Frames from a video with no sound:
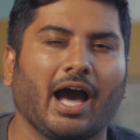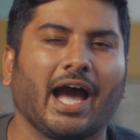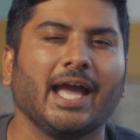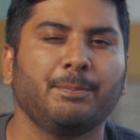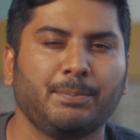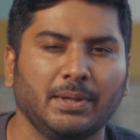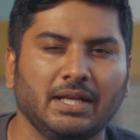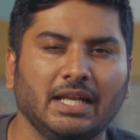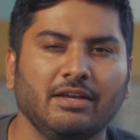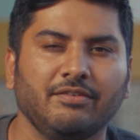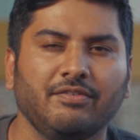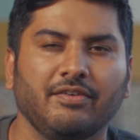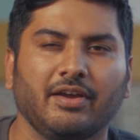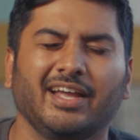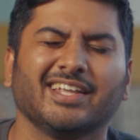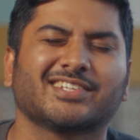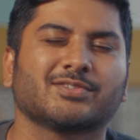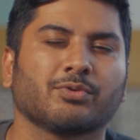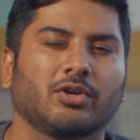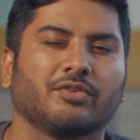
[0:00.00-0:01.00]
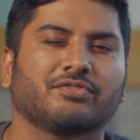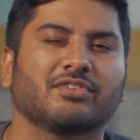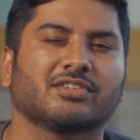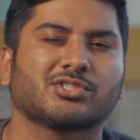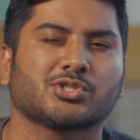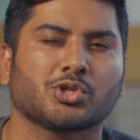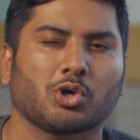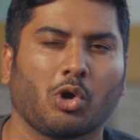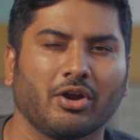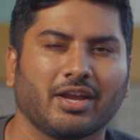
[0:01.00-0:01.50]
I believe, is one of the
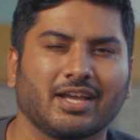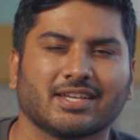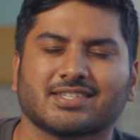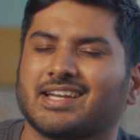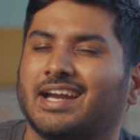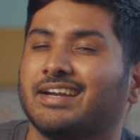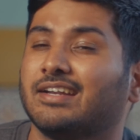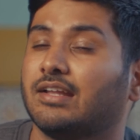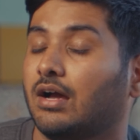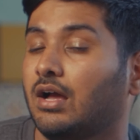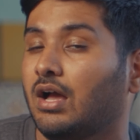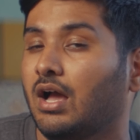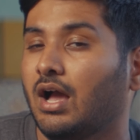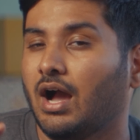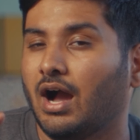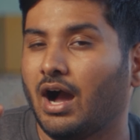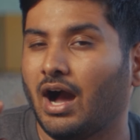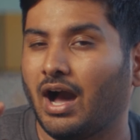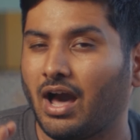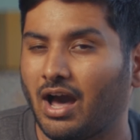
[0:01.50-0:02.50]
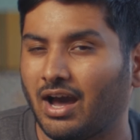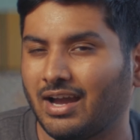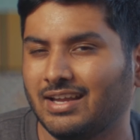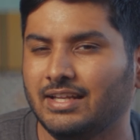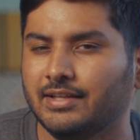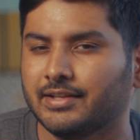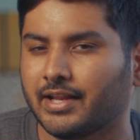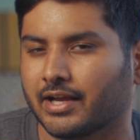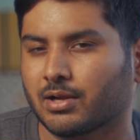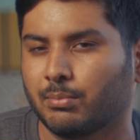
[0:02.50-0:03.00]
strongest and
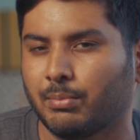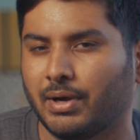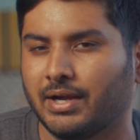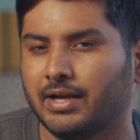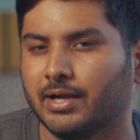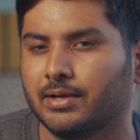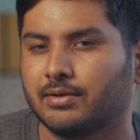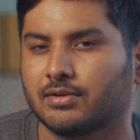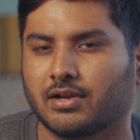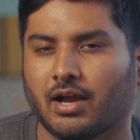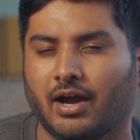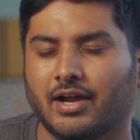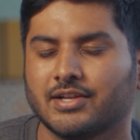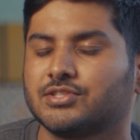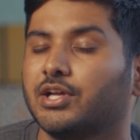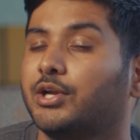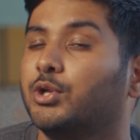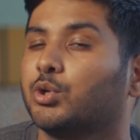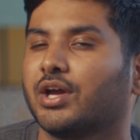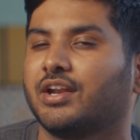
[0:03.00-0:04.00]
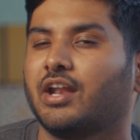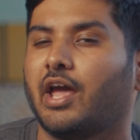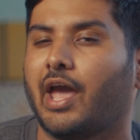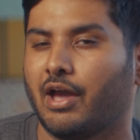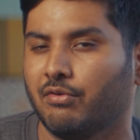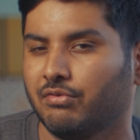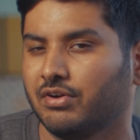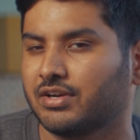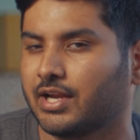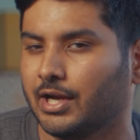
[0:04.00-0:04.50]
highly recommended cars that you can
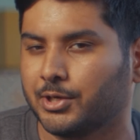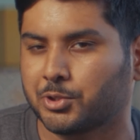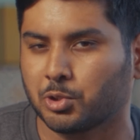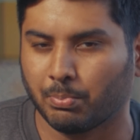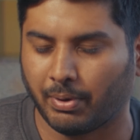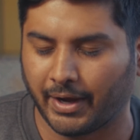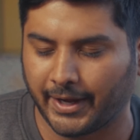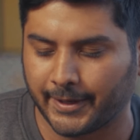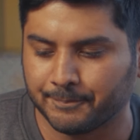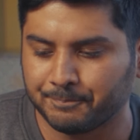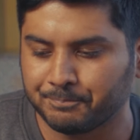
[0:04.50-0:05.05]
ever get to buy.